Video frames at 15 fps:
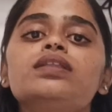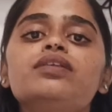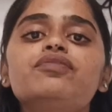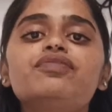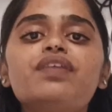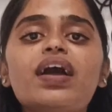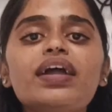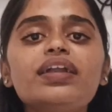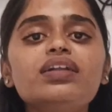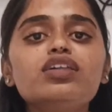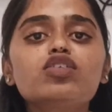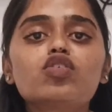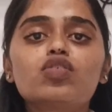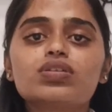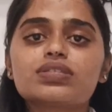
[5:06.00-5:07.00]
The
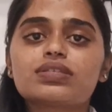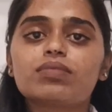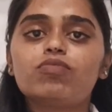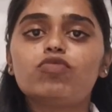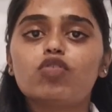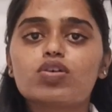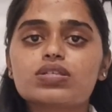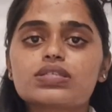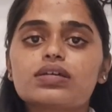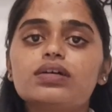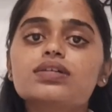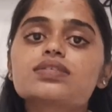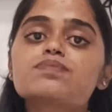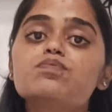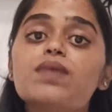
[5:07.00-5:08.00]
final concept was
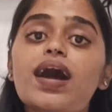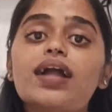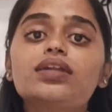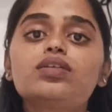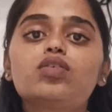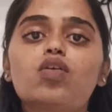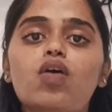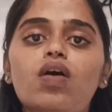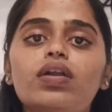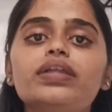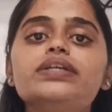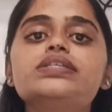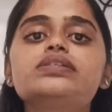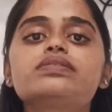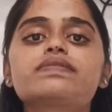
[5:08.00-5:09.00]
a smart
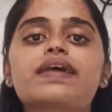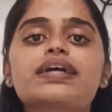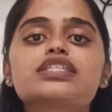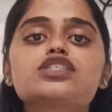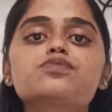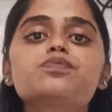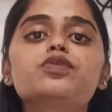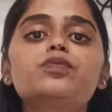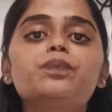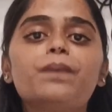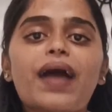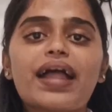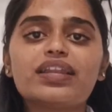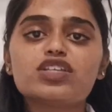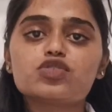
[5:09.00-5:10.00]
college transport
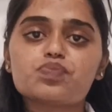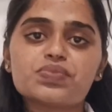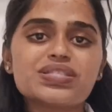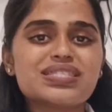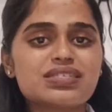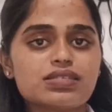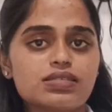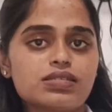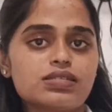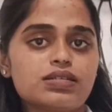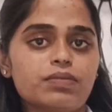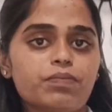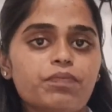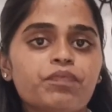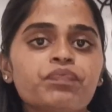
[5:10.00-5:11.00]
management
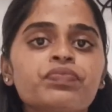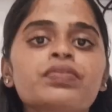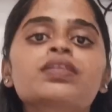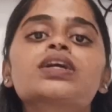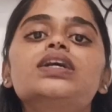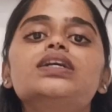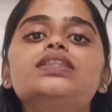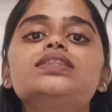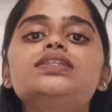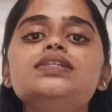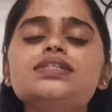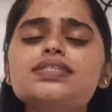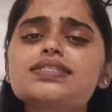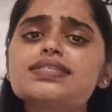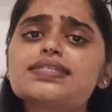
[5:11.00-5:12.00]
system.
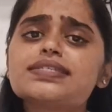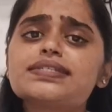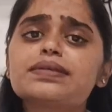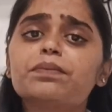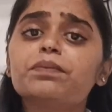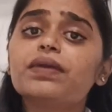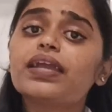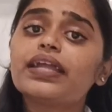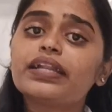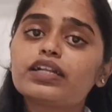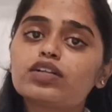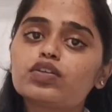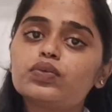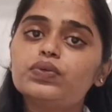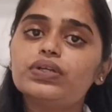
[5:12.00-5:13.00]
This system
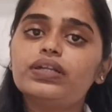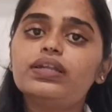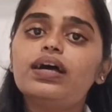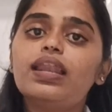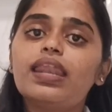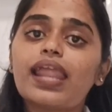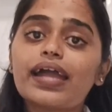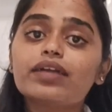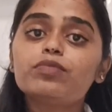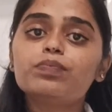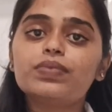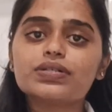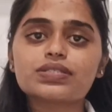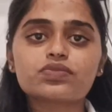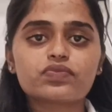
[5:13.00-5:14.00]
included
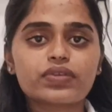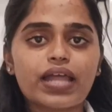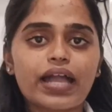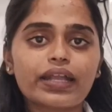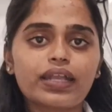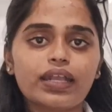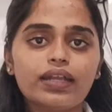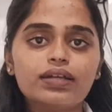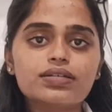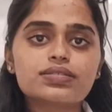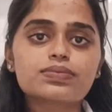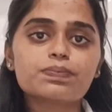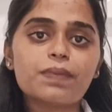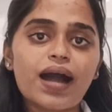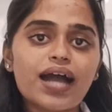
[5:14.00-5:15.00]
live bus tracking,
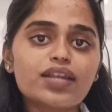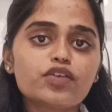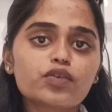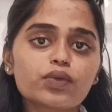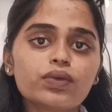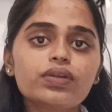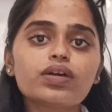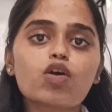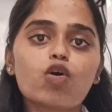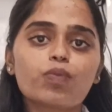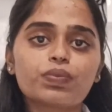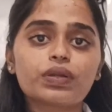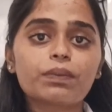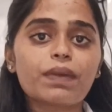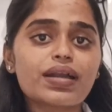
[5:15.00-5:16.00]
smart route
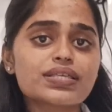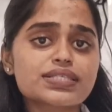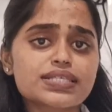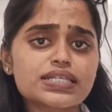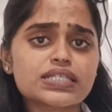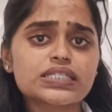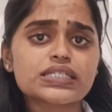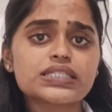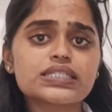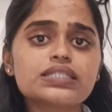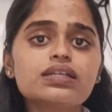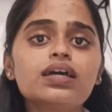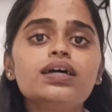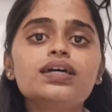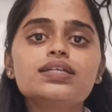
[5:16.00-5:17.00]

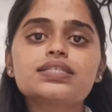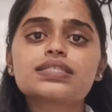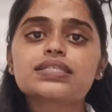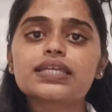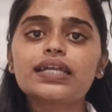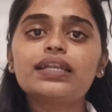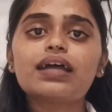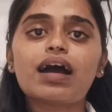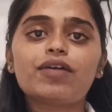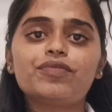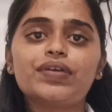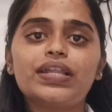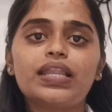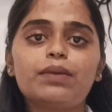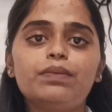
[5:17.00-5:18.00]
optimization, seat
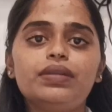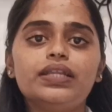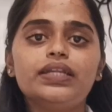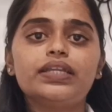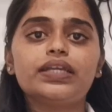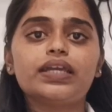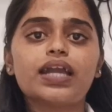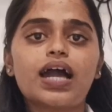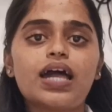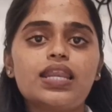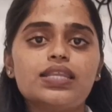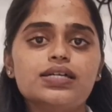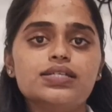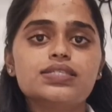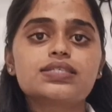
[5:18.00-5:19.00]
availability
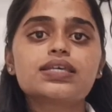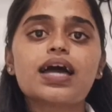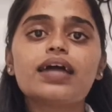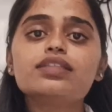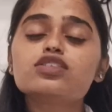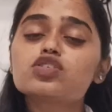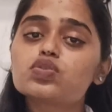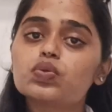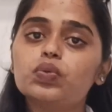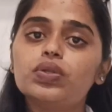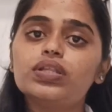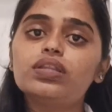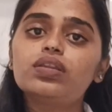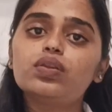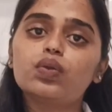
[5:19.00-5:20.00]
alerts, and
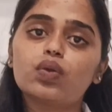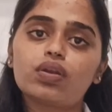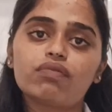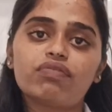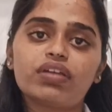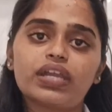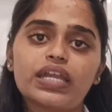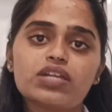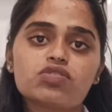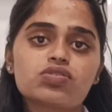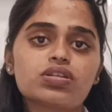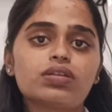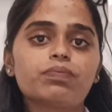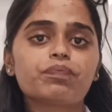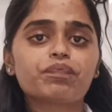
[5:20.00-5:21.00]
student
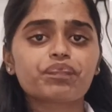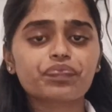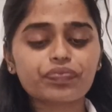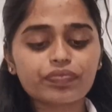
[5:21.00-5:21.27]
notification